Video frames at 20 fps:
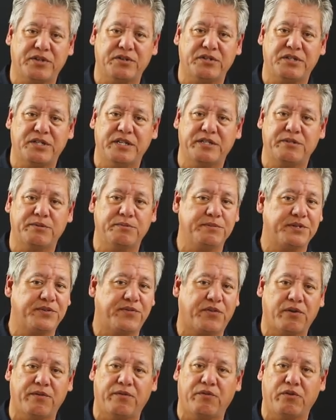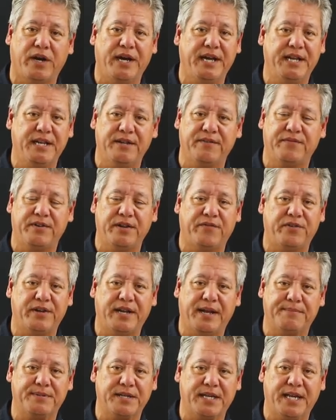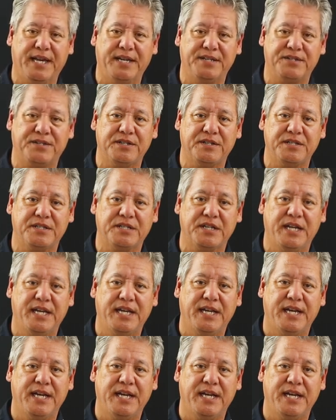our systems for a variety of different applications.